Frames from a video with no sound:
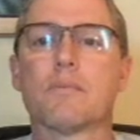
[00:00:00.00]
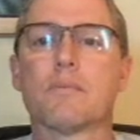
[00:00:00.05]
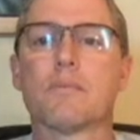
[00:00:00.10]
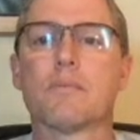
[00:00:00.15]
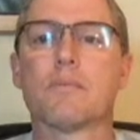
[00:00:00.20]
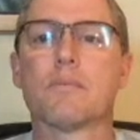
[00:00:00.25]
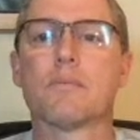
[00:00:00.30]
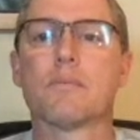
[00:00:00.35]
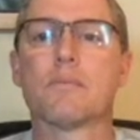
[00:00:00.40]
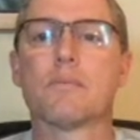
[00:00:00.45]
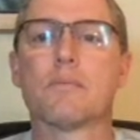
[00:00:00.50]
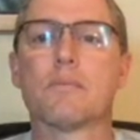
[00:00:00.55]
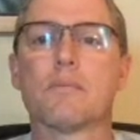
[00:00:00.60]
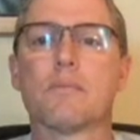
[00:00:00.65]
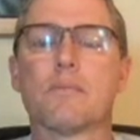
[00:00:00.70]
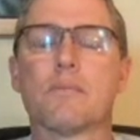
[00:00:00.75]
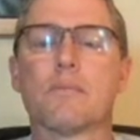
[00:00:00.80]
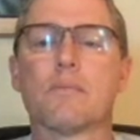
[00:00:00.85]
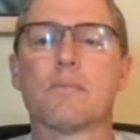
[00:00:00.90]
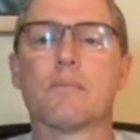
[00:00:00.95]

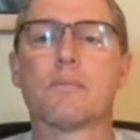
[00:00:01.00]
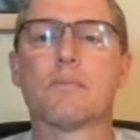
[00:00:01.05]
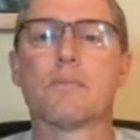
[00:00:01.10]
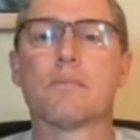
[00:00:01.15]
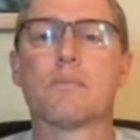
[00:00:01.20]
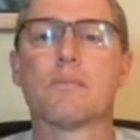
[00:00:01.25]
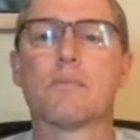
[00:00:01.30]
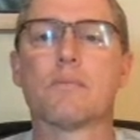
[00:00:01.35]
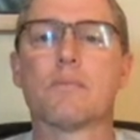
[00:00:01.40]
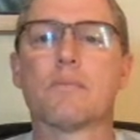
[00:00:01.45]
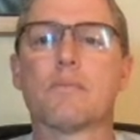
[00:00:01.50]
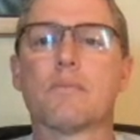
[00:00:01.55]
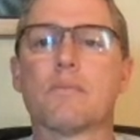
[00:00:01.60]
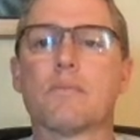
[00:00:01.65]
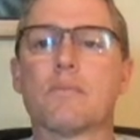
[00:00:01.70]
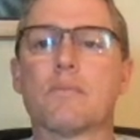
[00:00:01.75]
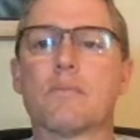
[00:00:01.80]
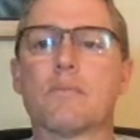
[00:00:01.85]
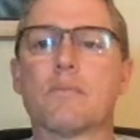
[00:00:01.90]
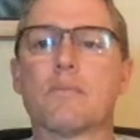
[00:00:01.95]

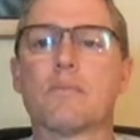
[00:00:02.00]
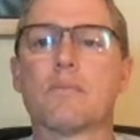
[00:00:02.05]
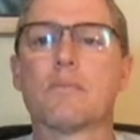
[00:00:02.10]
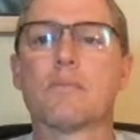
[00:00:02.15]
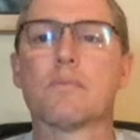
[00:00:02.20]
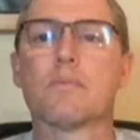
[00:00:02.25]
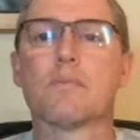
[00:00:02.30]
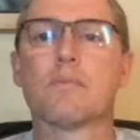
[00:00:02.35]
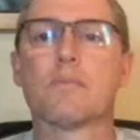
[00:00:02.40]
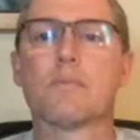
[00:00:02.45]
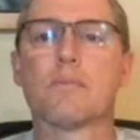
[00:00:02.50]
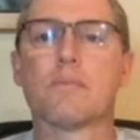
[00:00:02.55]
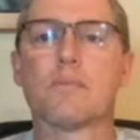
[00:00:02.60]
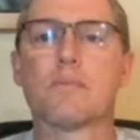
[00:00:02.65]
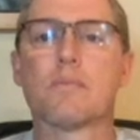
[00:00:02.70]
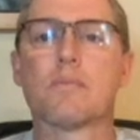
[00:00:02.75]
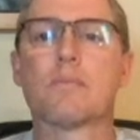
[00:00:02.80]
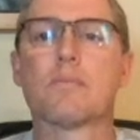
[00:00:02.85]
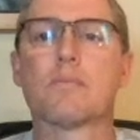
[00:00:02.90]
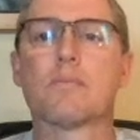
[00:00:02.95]

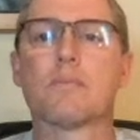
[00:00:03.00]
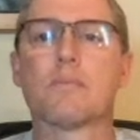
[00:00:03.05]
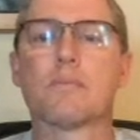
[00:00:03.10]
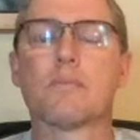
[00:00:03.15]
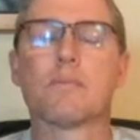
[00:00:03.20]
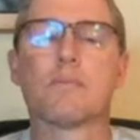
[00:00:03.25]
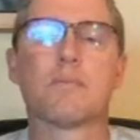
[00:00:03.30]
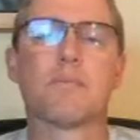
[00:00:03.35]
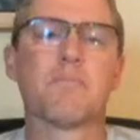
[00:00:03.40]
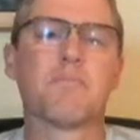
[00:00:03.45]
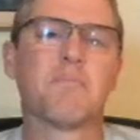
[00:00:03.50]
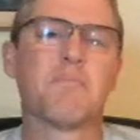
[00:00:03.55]
(not speaking)